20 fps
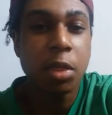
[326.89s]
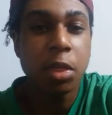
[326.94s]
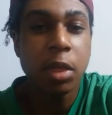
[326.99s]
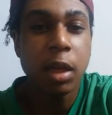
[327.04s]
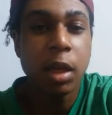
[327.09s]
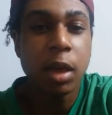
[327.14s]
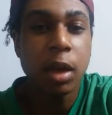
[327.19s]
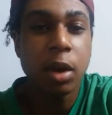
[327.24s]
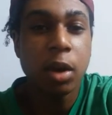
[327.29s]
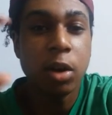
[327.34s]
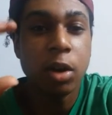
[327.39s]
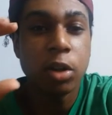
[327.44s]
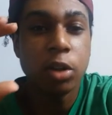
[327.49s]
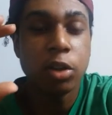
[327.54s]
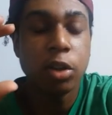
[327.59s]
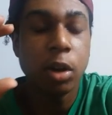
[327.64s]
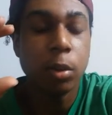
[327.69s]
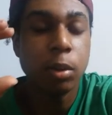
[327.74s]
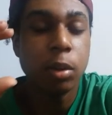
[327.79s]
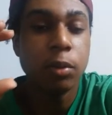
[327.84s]
thing
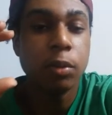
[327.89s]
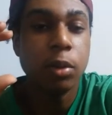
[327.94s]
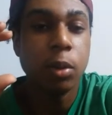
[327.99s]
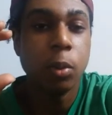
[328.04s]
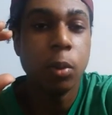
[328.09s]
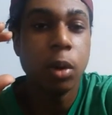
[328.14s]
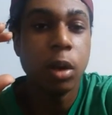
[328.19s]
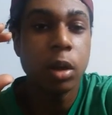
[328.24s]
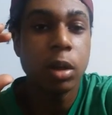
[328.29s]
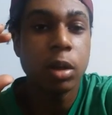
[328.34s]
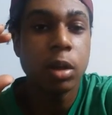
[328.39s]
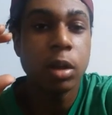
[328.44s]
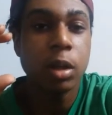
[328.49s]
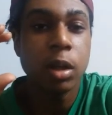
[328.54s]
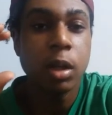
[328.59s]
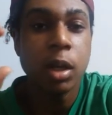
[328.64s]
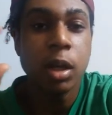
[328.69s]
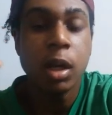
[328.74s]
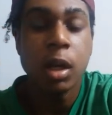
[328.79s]
on top of the water,